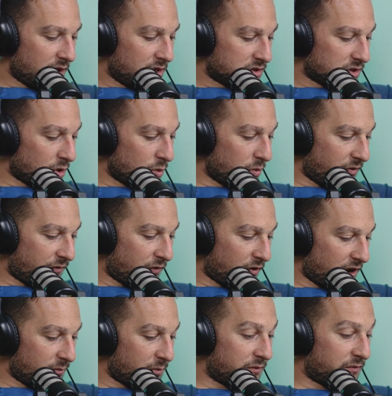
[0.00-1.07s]
So with if
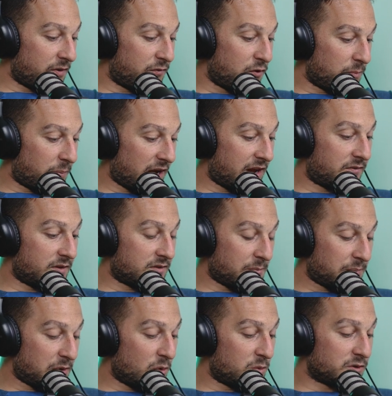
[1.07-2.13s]
the
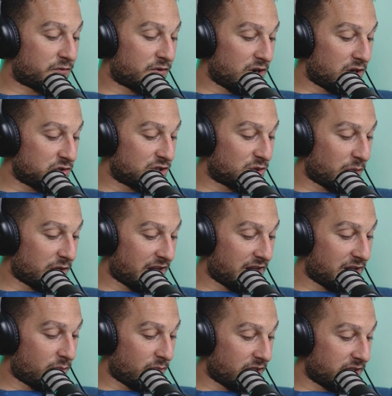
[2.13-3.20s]
bill was 328
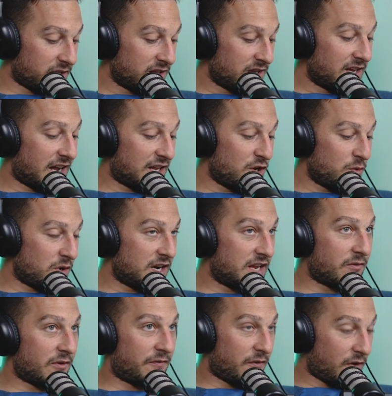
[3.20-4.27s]
quid and you want to leave
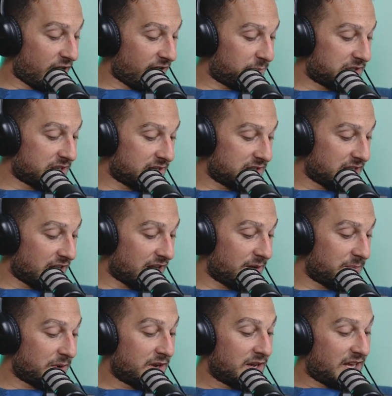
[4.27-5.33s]
a 5%
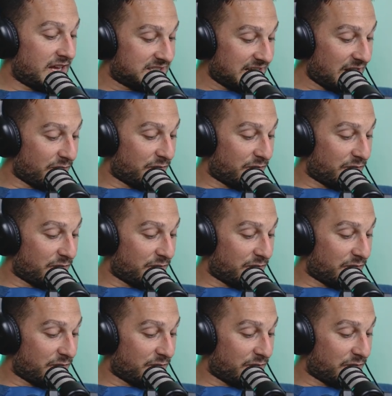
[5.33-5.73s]
tip, it's now